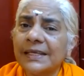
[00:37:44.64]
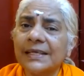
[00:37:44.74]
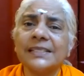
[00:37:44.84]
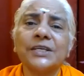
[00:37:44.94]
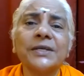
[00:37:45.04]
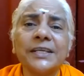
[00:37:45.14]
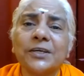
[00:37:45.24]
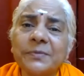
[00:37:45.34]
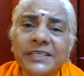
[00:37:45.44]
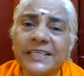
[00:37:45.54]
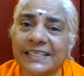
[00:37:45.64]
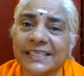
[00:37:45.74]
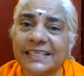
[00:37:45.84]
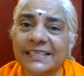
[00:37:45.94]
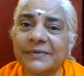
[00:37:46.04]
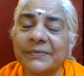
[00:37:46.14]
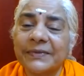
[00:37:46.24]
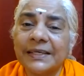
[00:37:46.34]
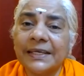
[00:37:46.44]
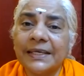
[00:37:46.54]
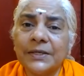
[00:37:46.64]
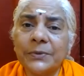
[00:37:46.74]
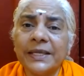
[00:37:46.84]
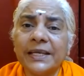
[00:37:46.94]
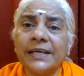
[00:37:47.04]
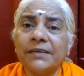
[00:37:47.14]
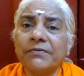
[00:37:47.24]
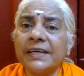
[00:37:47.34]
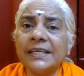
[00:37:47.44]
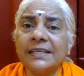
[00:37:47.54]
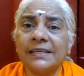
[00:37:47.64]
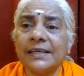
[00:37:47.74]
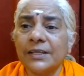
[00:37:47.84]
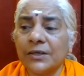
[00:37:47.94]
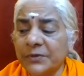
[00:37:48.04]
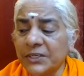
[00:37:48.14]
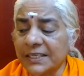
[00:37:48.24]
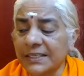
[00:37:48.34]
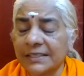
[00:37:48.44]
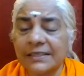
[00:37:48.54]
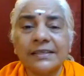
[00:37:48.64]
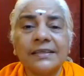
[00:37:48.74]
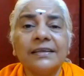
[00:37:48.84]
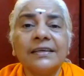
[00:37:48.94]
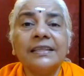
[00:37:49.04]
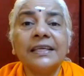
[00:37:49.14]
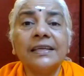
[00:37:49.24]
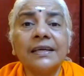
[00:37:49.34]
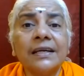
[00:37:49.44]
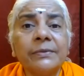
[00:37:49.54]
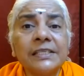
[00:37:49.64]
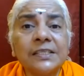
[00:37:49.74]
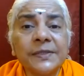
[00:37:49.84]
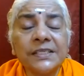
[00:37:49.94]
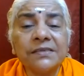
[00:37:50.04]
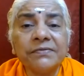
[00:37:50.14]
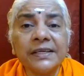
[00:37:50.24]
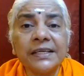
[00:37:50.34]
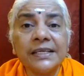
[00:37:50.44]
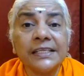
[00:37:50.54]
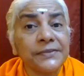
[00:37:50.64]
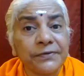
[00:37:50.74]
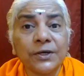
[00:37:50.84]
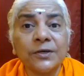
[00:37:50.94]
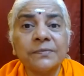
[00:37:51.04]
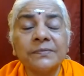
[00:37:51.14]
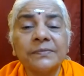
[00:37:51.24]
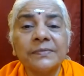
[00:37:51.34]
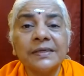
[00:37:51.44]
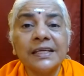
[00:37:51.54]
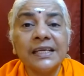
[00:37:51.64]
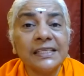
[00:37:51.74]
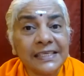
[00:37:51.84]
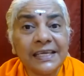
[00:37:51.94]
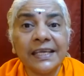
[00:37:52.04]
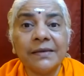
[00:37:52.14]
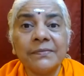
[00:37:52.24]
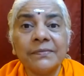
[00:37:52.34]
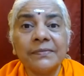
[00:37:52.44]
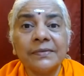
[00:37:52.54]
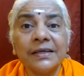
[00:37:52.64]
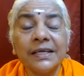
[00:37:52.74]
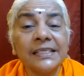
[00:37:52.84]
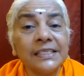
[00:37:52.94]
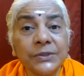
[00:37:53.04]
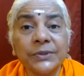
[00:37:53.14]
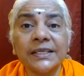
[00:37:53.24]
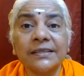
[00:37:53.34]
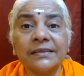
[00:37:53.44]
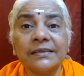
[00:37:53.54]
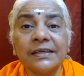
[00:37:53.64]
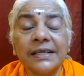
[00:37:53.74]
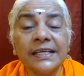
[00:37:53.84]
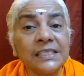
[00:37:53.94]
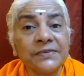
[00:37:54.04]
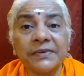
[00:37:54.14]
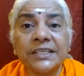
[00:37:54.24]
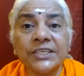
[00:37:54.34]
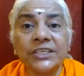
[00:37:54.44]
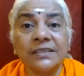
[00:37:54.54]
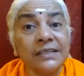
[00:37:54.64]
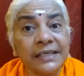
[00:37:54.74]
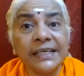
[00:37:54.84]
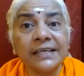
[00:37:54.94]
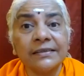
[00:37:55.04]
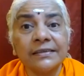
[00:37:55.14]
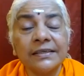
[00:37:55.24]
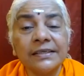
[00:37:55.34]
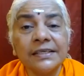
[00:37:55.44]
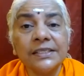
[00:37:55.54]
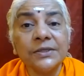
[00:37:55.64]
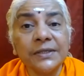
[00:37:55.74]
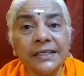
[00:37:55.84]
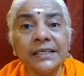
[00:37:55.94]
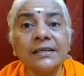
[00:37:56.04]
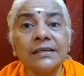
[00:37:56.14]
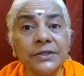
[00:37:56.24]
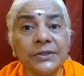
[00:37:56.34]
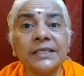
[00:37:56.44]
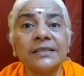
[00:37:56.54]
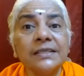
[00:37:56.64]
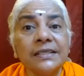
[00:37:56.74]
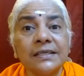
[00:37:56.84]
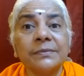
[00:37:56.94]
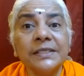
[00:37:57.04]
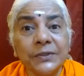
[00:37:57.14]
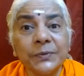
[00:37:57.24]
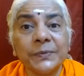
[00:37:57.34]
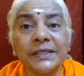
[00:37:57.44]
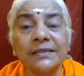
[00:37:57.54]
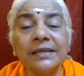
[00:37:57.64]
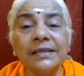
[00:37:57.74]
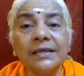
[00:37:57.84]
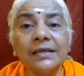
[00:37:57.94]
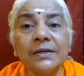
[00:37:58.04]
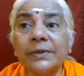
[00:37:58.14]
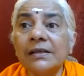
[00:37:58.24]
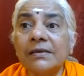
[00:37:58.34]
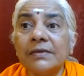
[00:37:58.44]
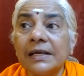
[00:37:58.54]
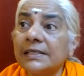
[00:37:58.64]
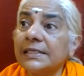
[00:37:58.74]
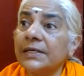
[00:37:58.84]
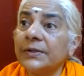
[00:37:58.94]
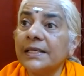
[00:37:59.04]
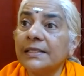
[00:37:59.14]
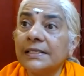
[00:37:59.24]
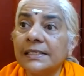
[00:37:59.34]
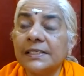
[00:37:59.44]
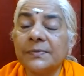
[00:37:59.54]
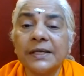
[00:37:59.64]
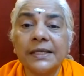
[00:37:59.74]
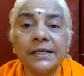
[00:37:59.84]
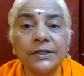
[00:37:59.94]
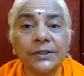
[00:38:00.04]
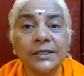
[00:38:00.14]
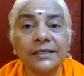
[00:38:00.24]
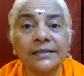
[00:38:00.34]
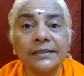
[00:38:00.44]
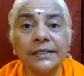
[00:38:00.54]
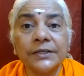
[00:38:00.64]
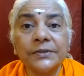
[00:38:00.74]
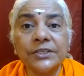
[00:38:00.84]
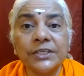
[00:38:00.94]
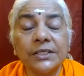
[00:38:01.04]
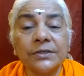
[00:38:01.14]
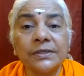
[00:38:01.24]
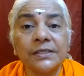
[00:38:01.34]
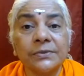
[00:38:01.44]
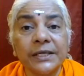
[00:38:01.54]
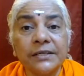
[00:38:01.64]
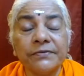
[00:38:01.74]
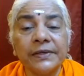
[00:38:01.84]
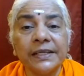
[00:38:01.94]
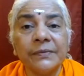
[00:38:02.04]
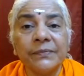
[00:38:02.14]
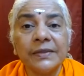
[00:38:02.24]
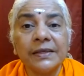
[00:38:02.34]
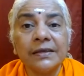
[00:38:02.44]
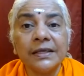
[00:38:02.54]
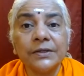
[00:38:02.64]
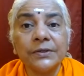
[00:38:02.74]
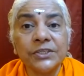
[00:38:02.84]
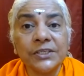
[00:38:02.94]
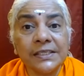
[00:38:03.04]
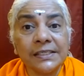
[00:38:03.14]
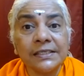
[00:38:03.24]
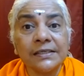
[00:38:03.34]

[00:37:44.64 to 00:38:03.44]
is not an object. You know, when I define an object, then I will specify its form, its name, its guna, its function, kriya. So kriya, guna, nama, rupa will, I say, okay, this is my cook. You know, she cooks wonderfully. You know, she's